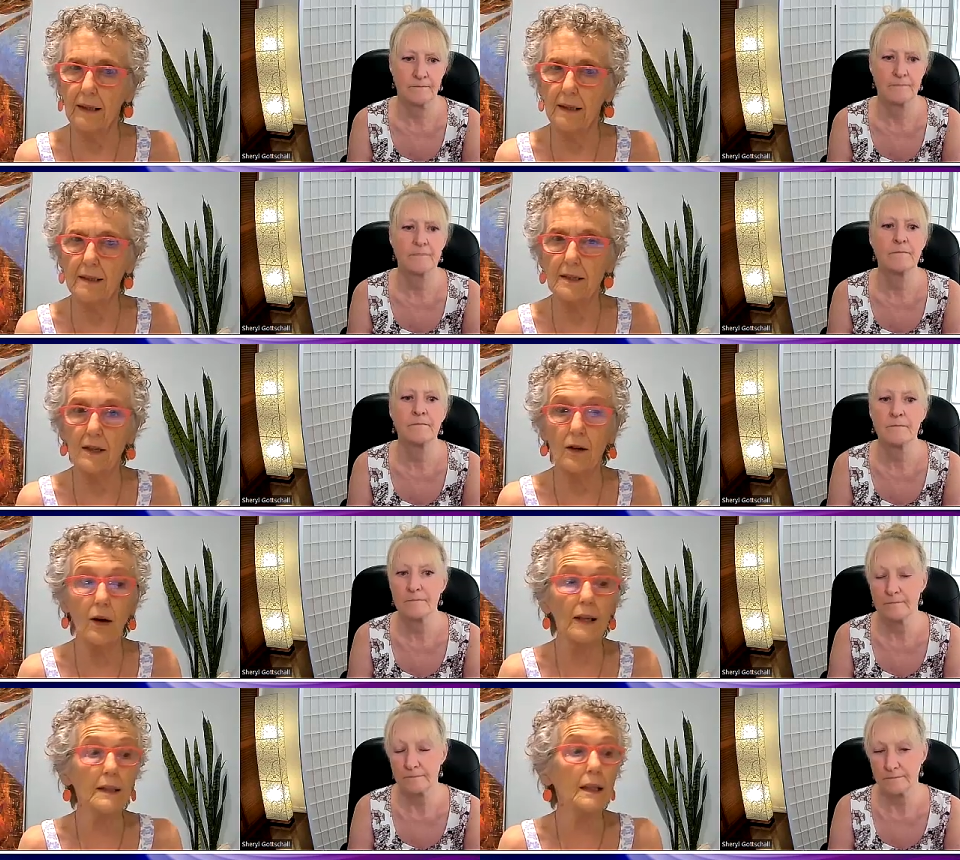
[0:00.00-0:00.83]
Speaker 1: And so
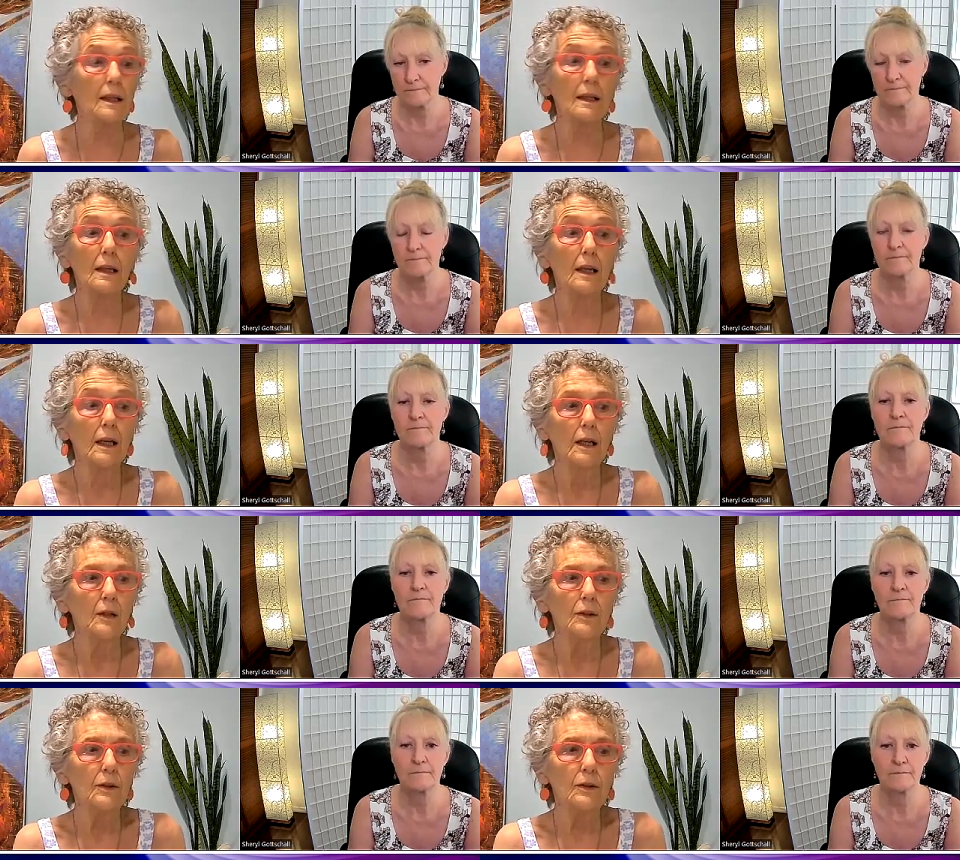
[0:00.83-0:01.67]
I think,
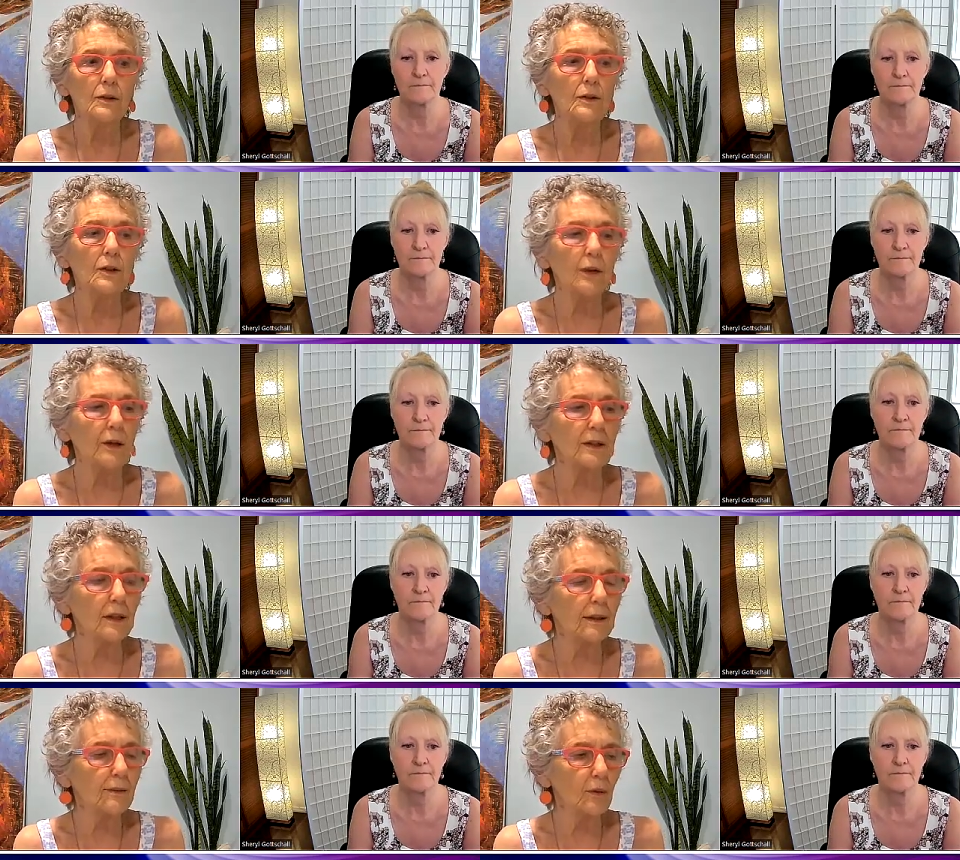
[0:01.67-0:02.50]
you know, I
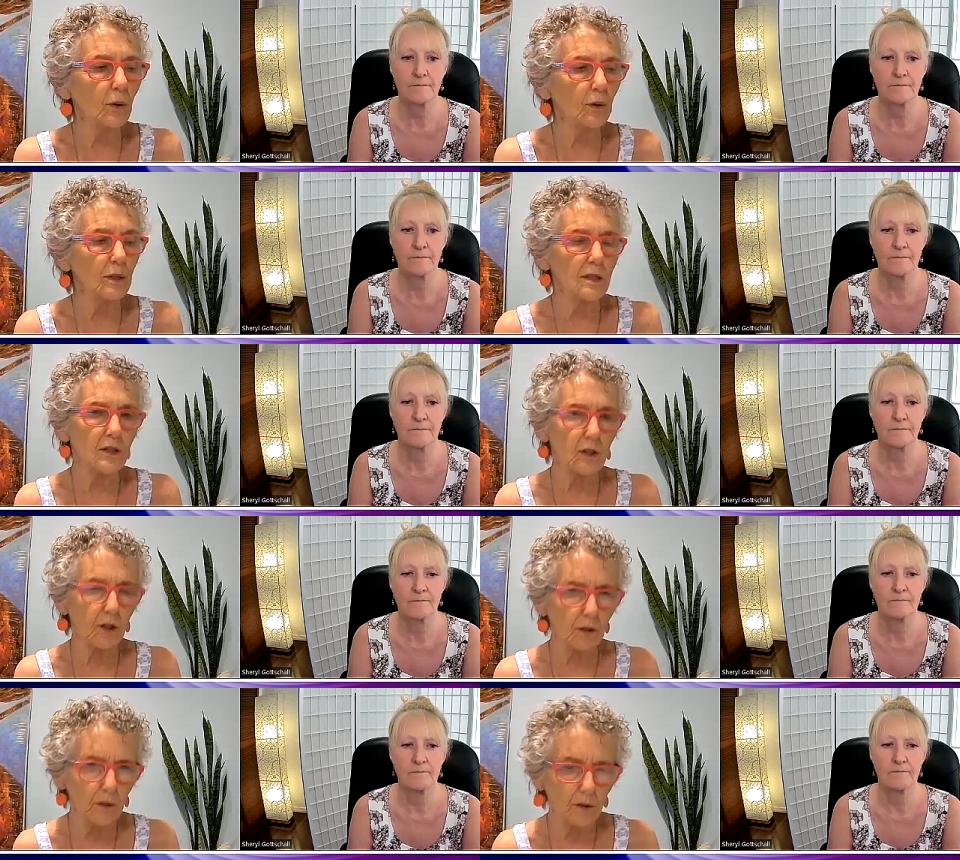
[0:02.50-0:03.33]
think of all the
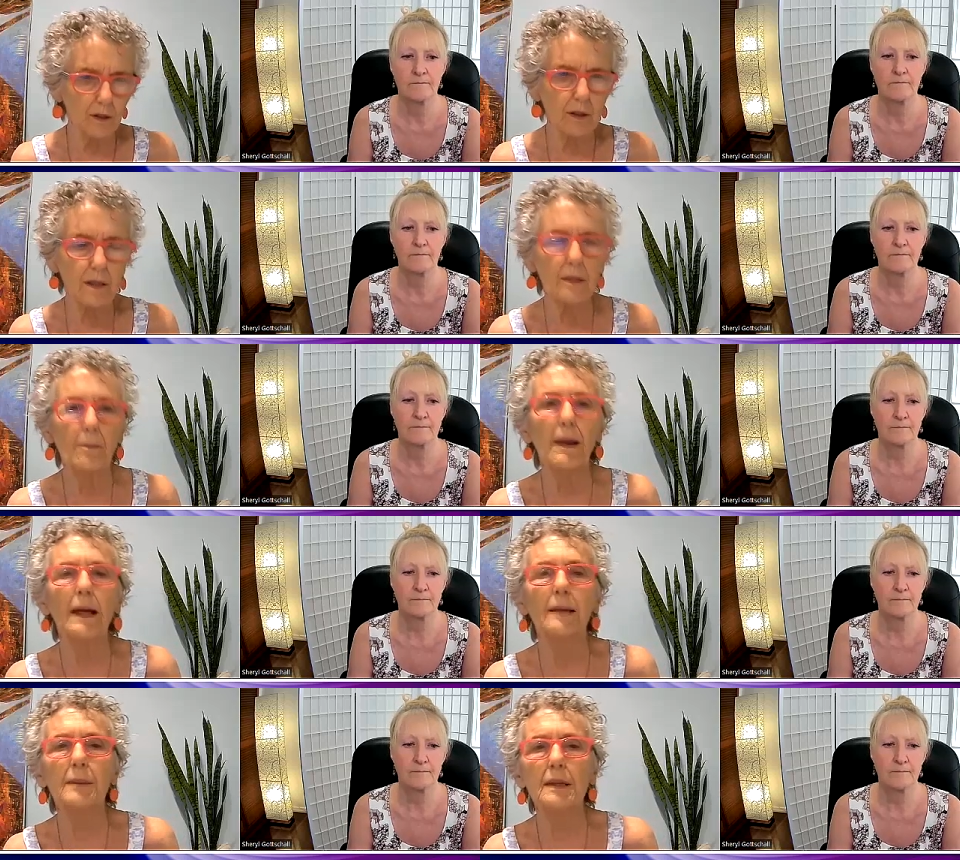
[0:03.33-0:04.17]
children and the
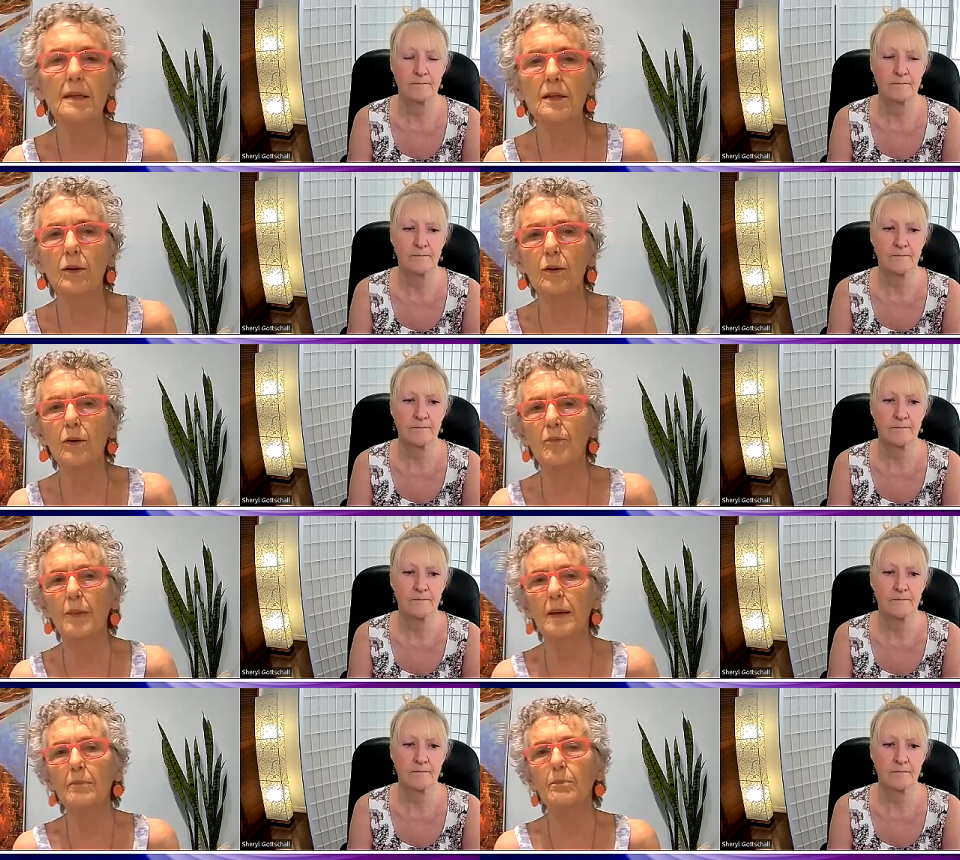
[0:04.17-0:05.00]
babies who've
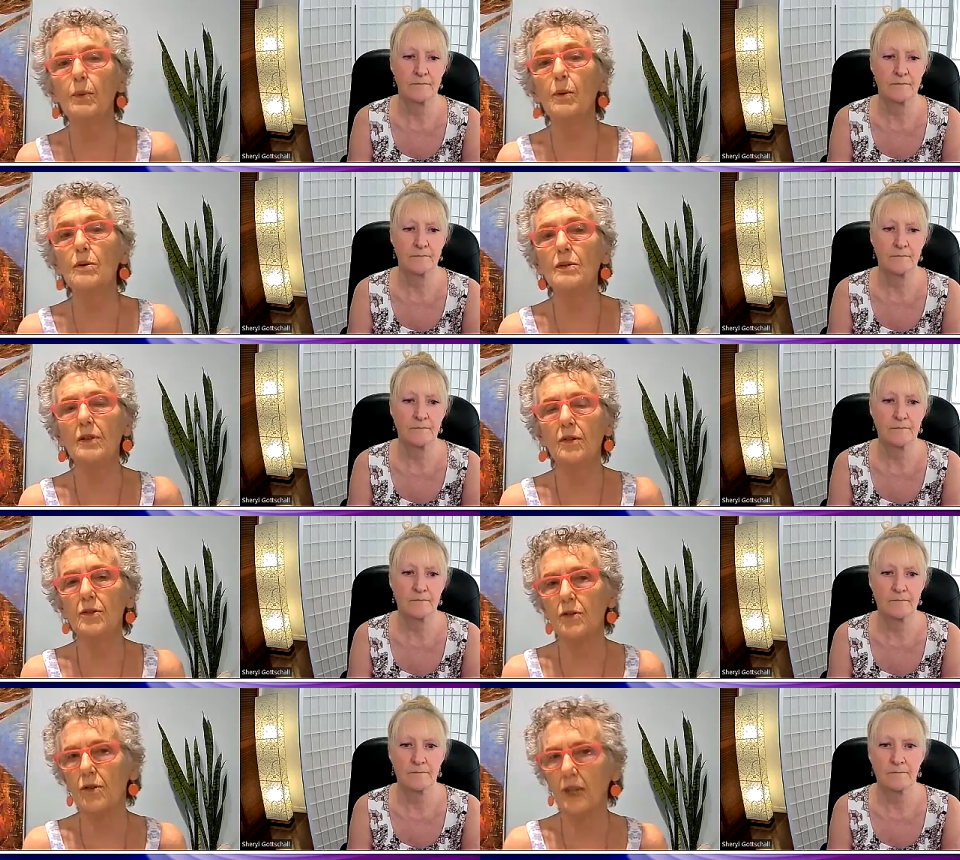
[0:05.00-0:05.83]
been born since
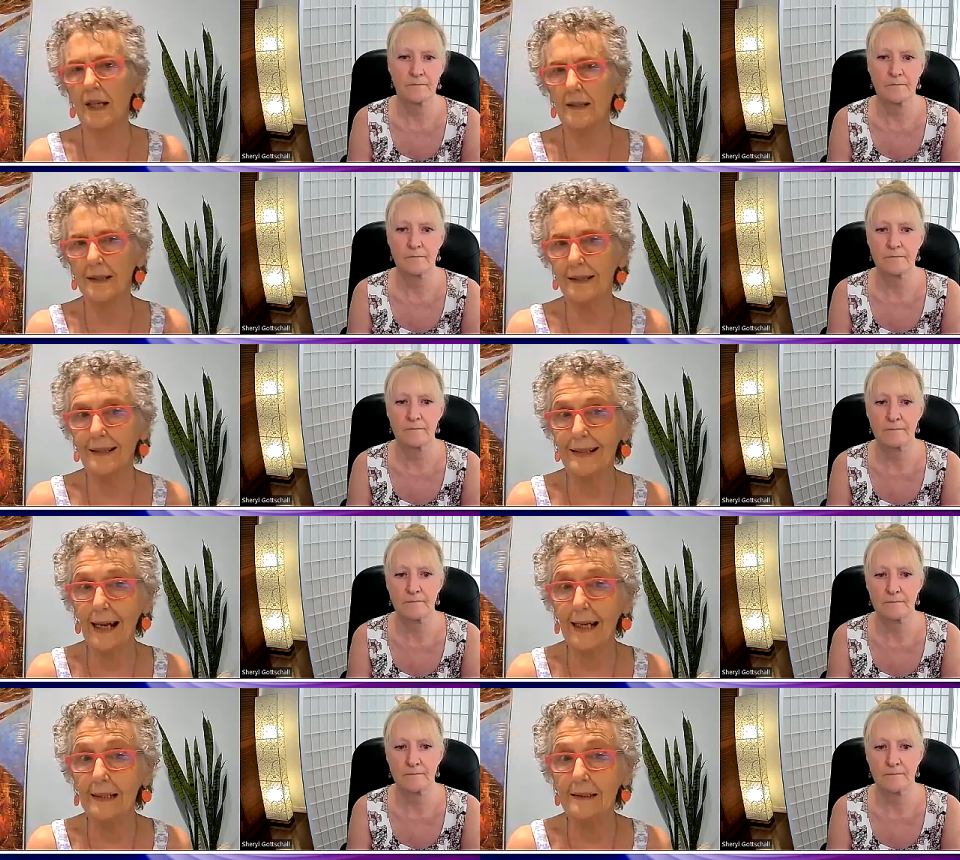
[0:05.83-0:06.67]
two thousand
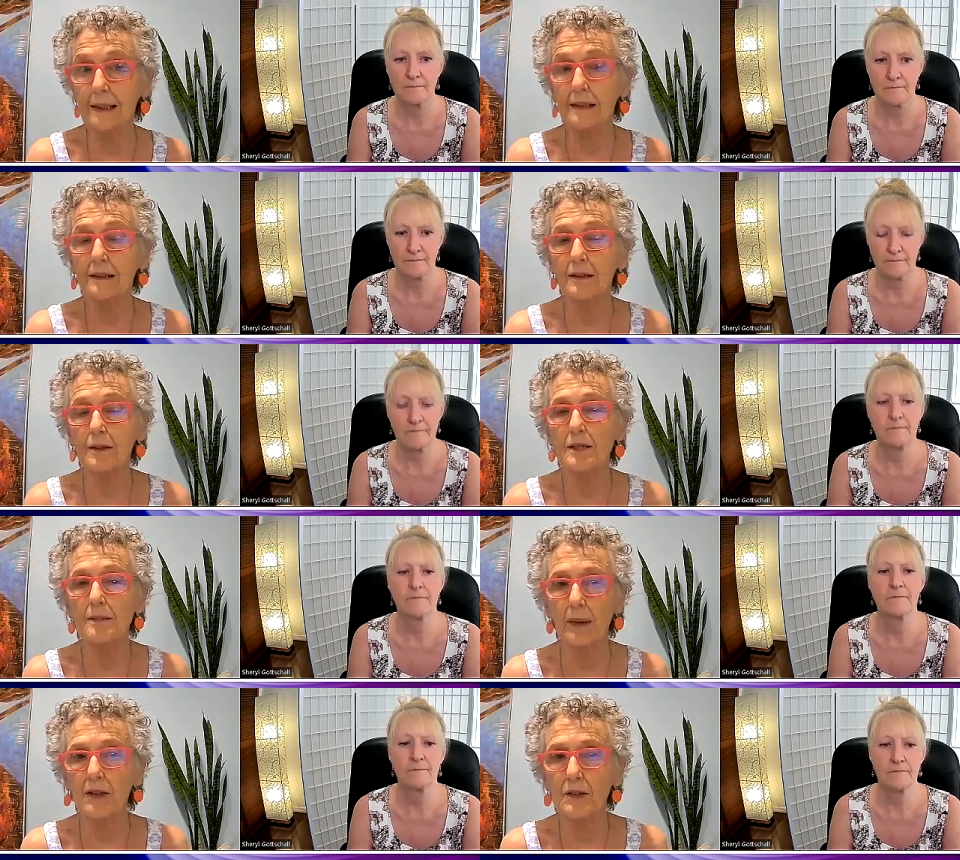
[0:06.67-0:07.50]
eight, and that includes
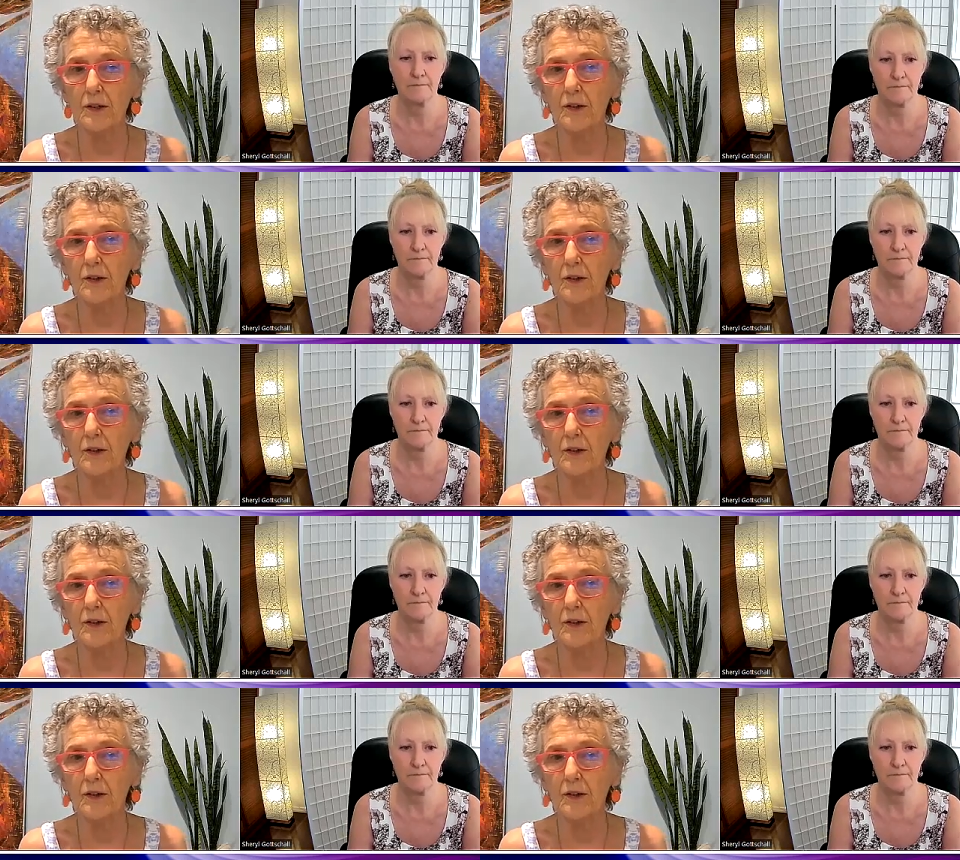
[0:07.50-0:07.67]
my two